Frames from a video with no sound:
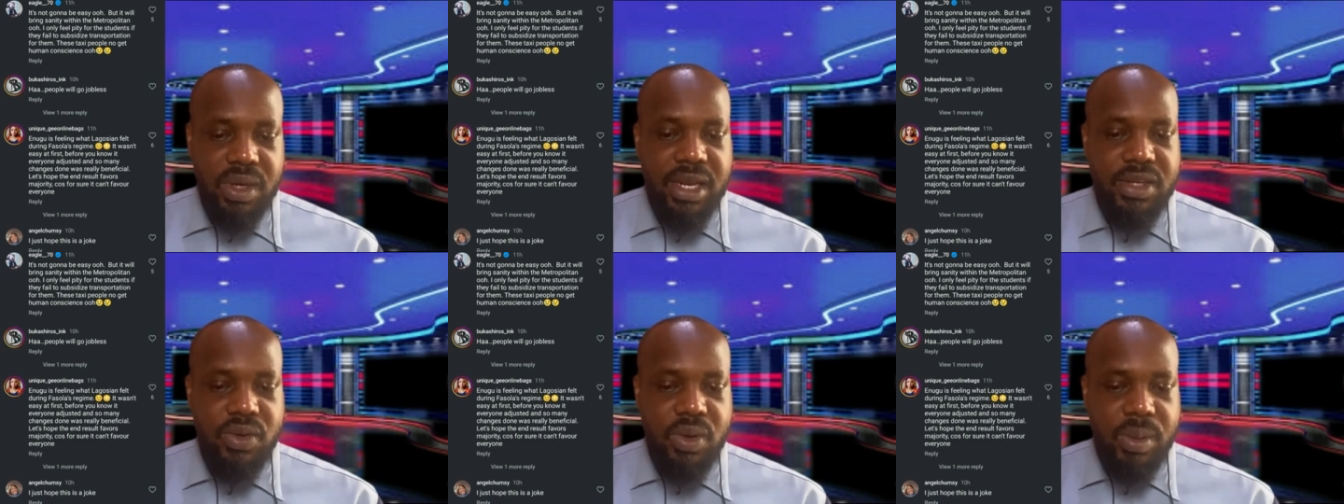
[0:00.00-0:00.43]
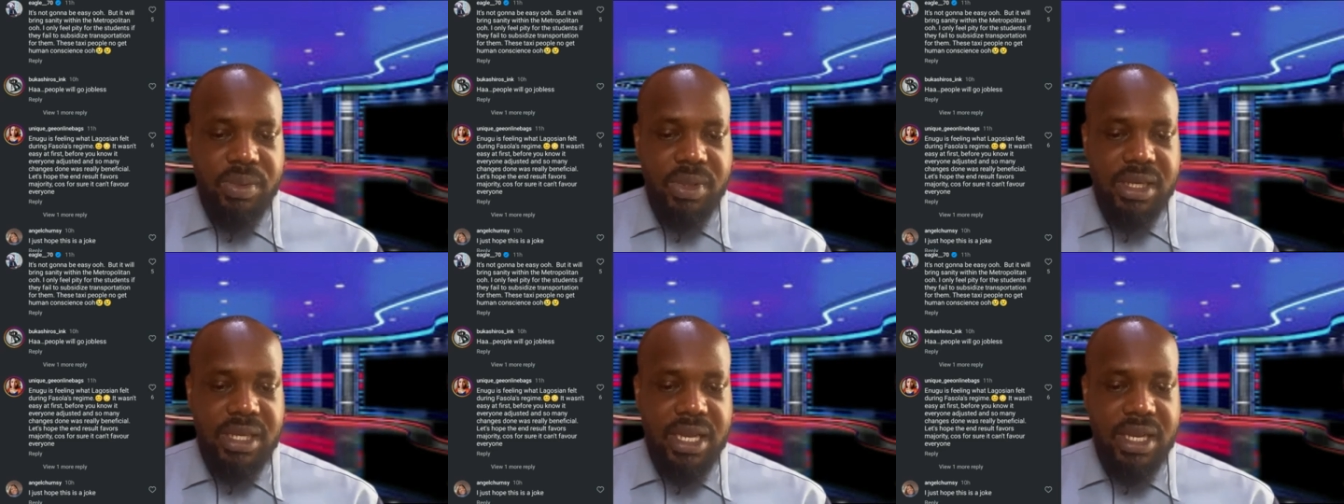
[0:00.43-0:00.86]
Let's
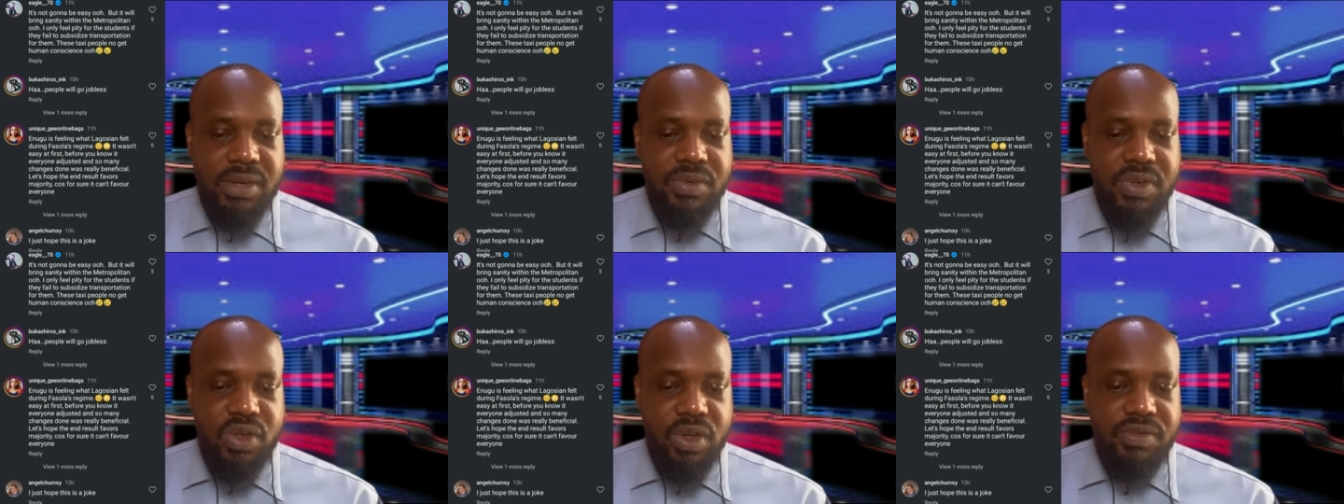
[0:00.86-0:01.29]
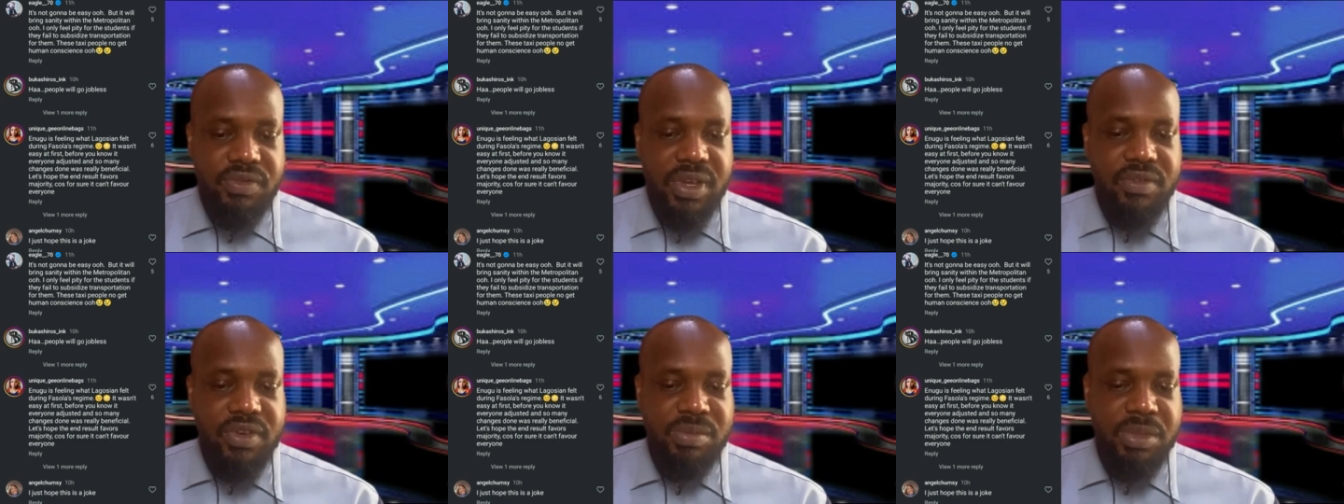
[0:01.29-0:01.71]
hope that the end result
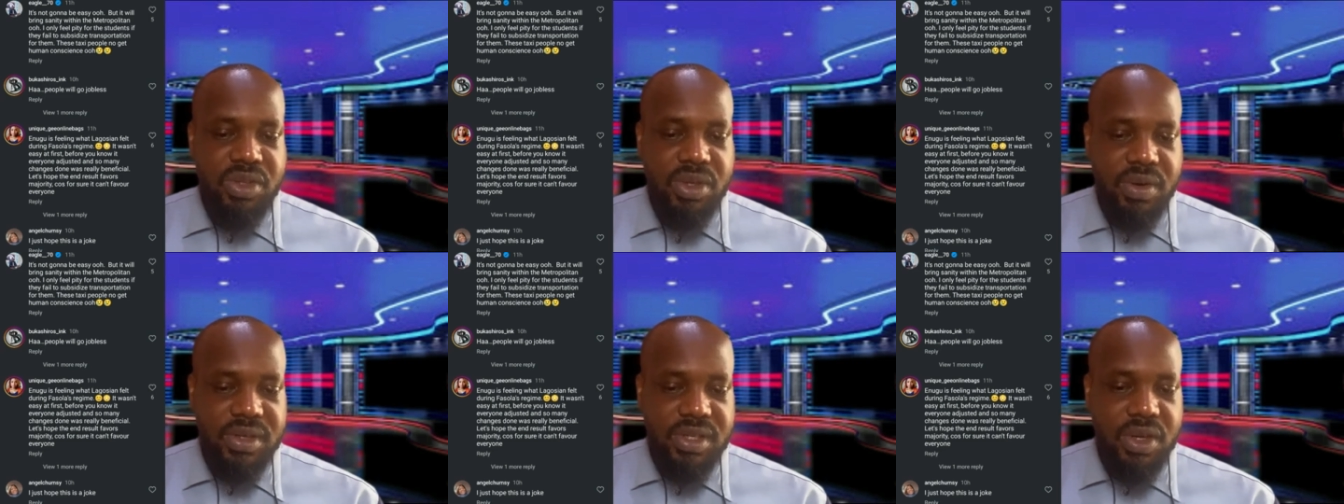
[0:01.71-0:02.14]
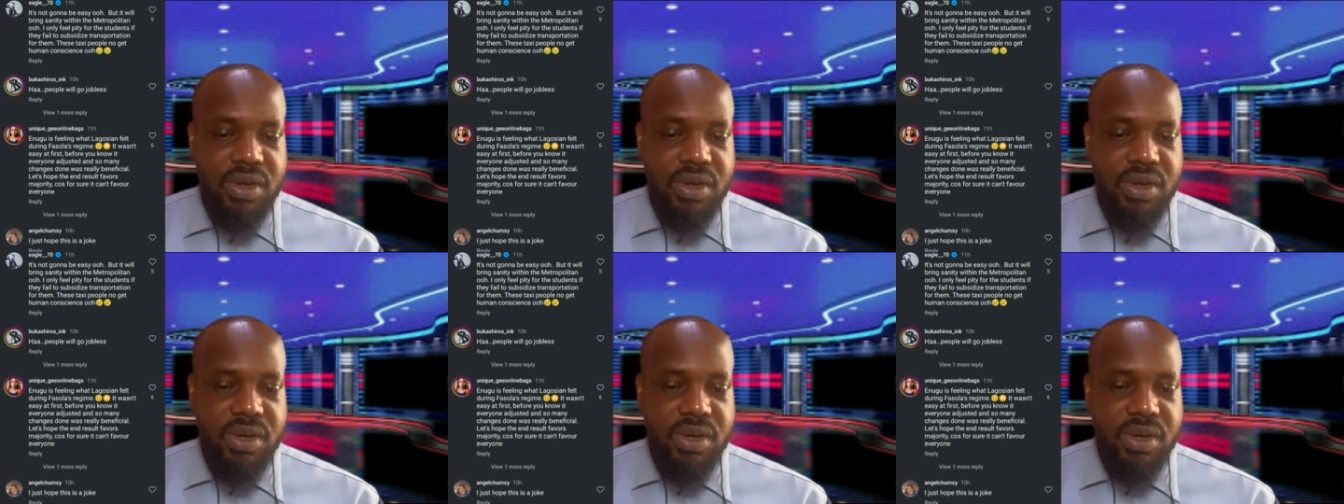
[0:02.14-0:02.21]
favors majority,